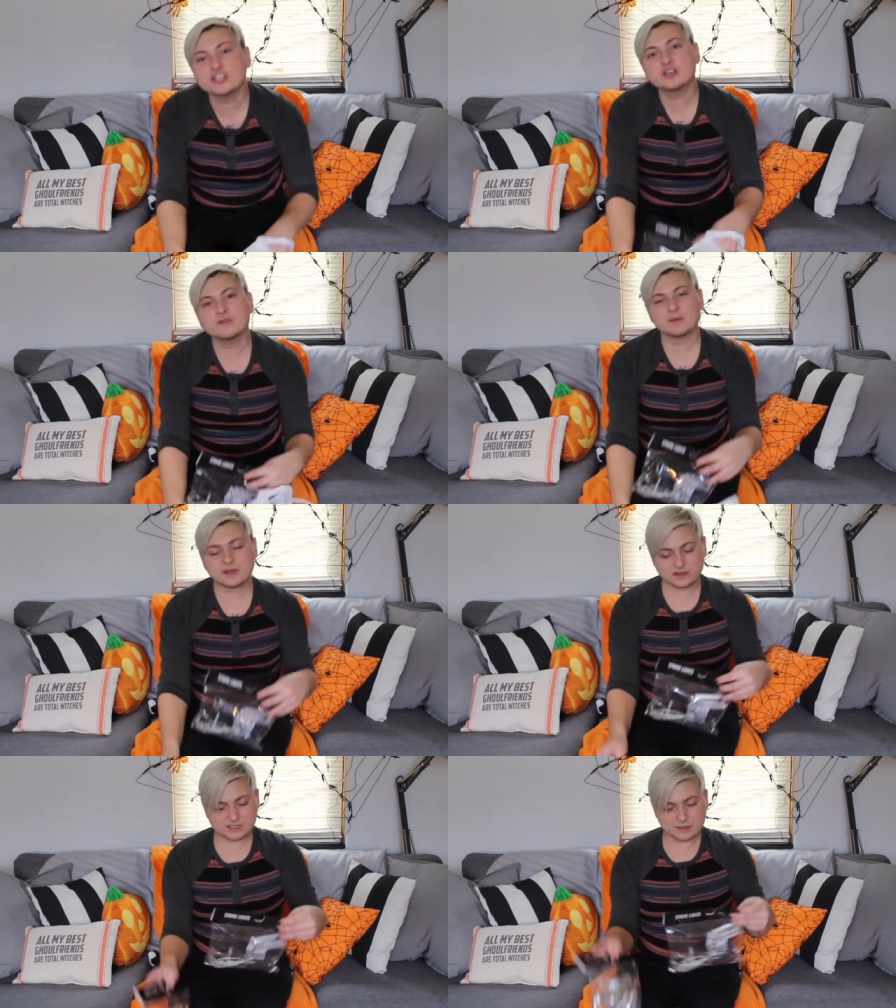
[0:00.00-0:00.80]
to show you them
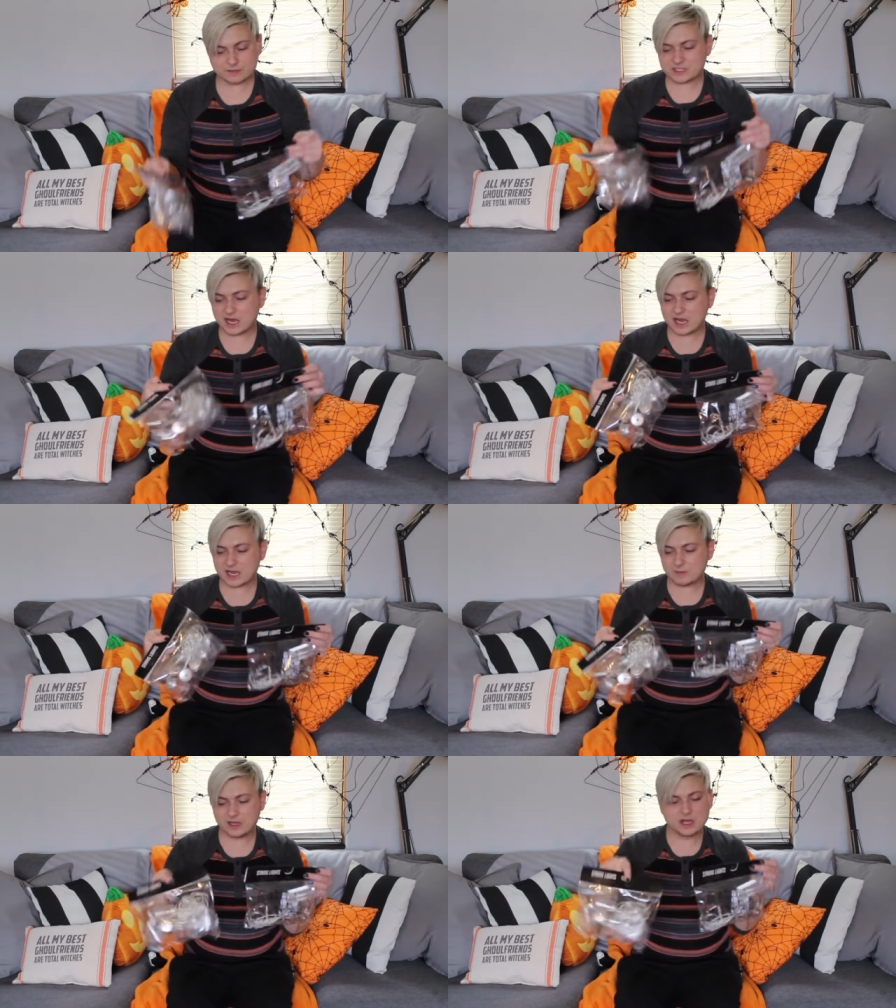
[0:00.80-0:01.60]
at the same
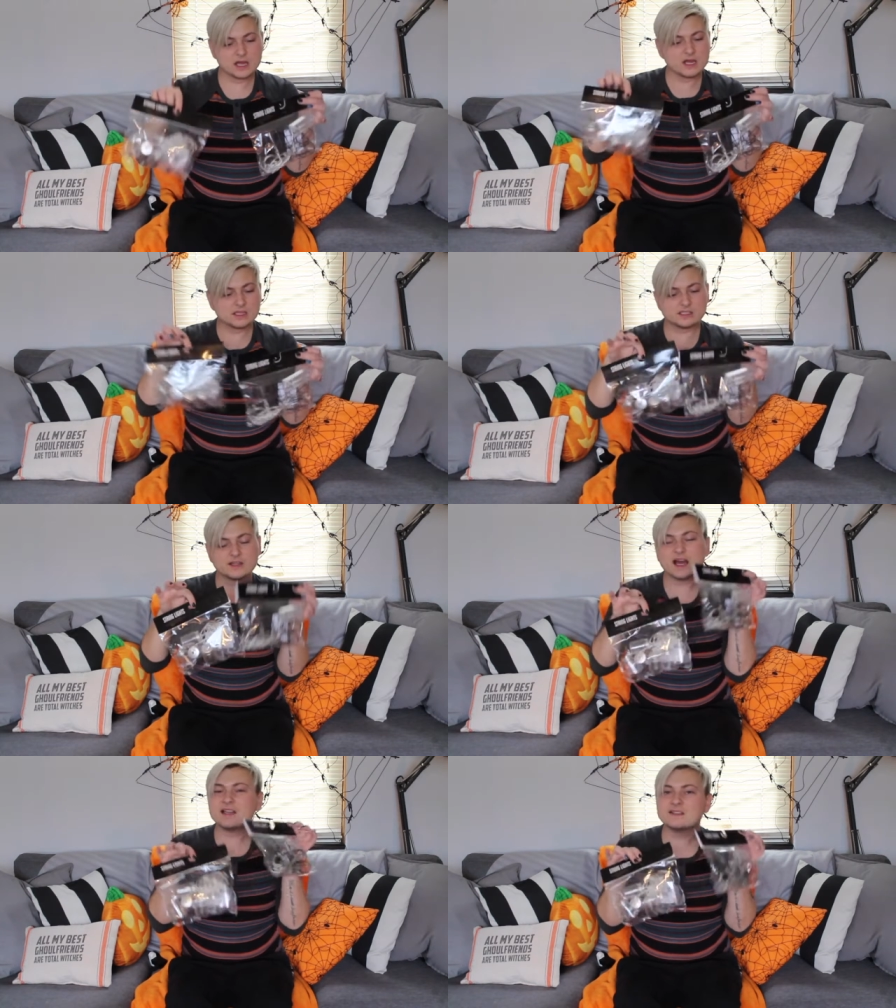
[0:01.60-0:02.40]
time. So
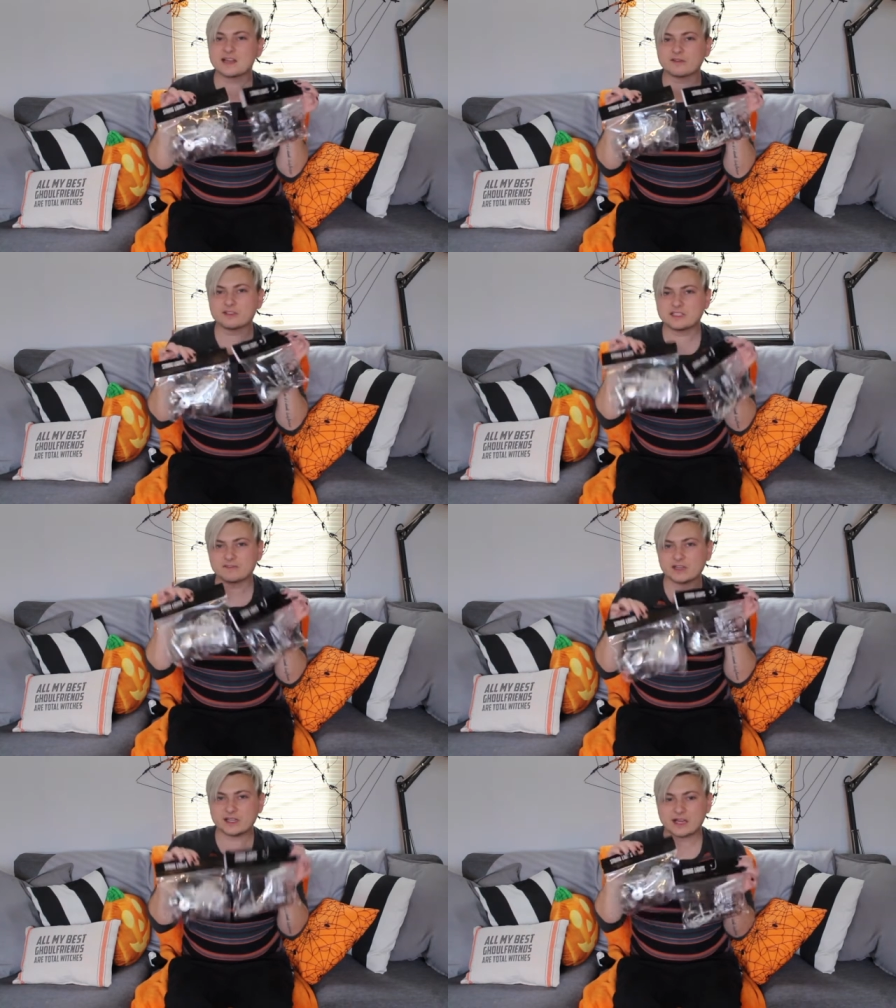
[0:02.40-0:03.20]
they had several
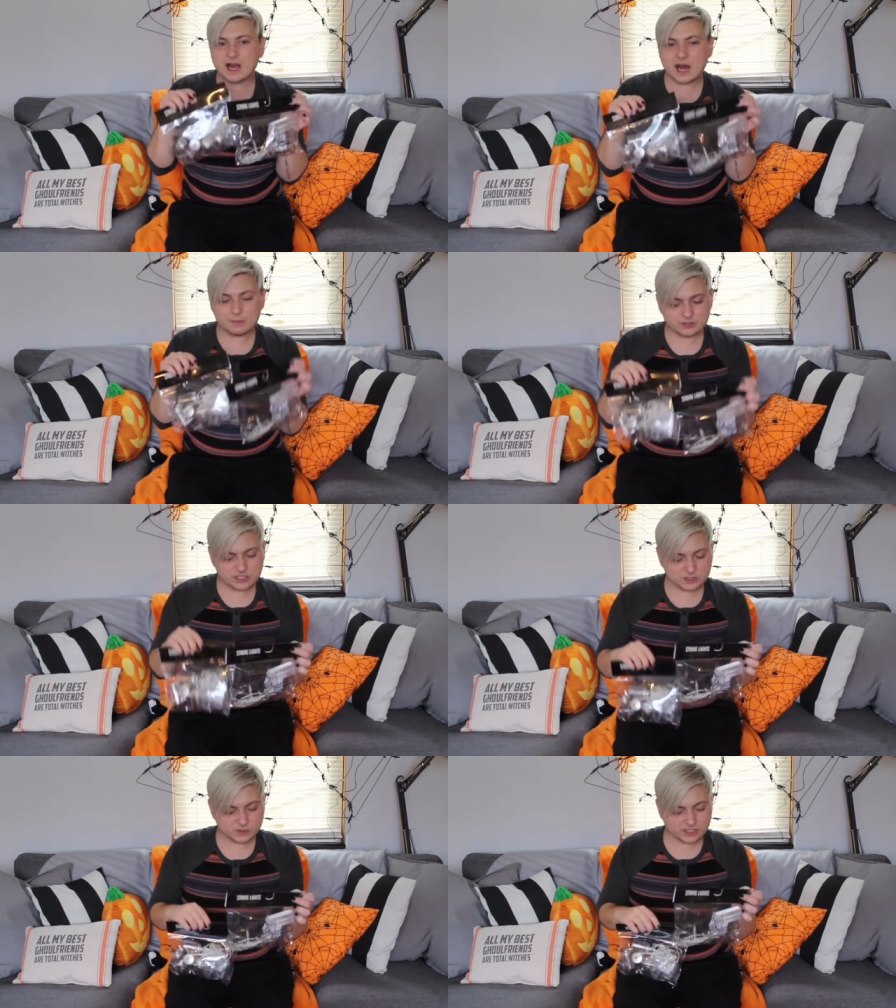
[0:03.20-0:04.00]
different like
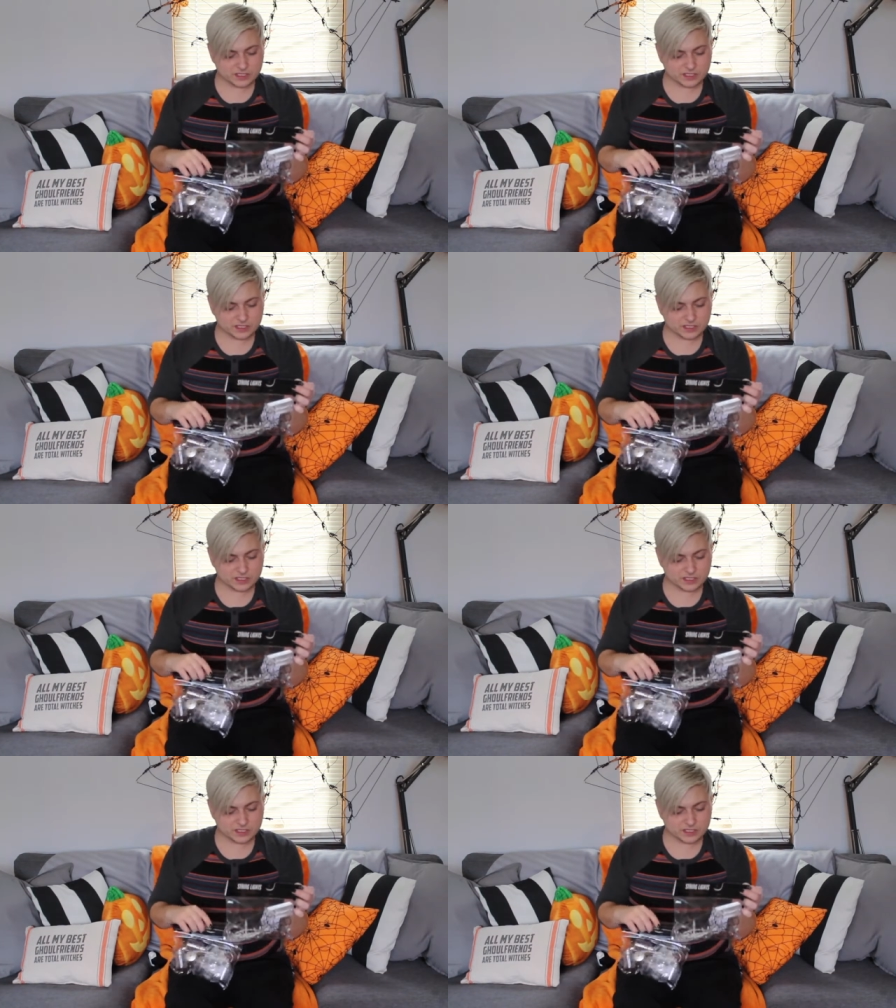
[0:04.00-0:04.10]
options with